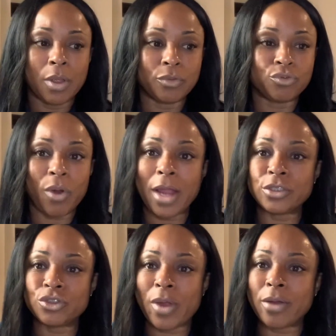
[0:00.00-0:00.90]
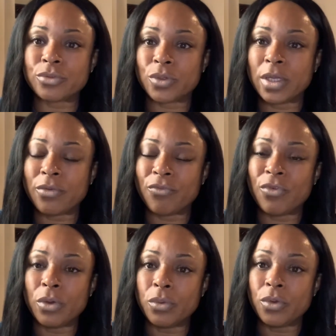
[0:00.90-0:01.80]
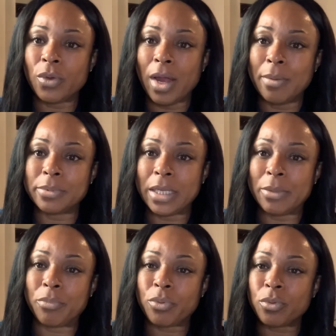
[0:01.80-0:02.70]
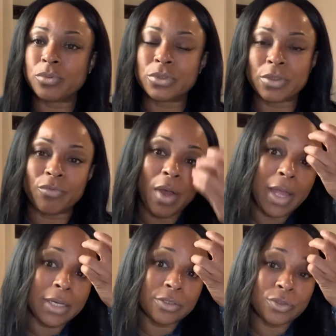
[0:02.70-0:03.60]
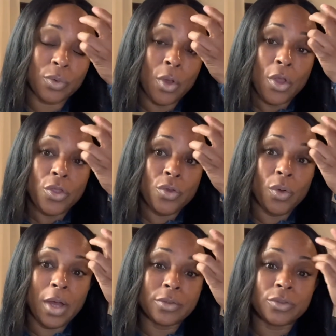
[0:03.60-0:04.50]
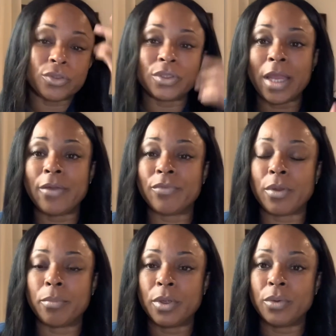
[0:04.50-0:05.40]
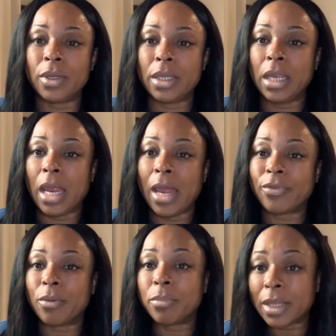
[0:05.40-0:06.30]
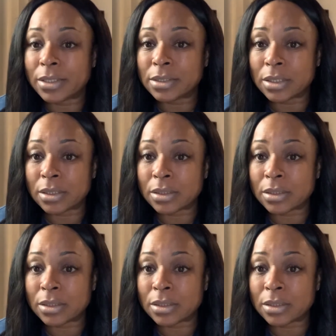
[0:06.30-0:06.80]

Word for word: dries you out so he can fill you up he prunes the vine and so you'll understand the beauty and the blessing